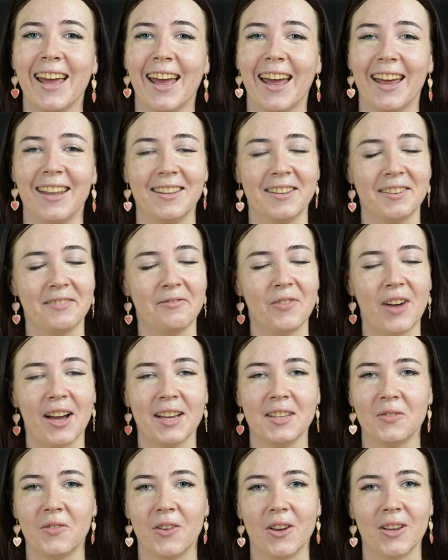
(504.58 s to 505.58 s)
and
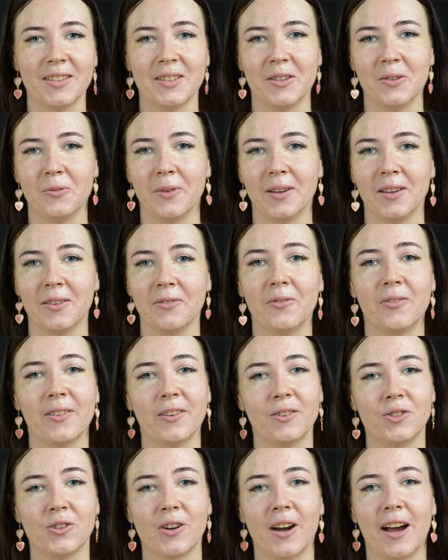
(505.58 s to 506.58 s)
vice versa with
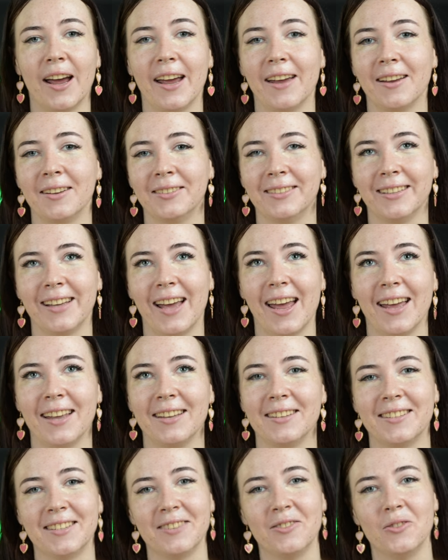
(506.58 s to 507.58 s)
dry
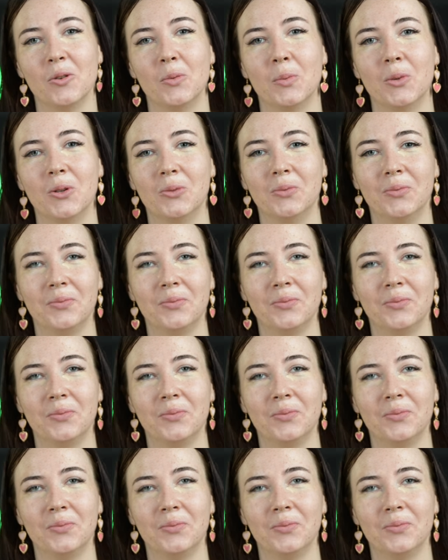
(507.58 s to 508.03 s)
and normal.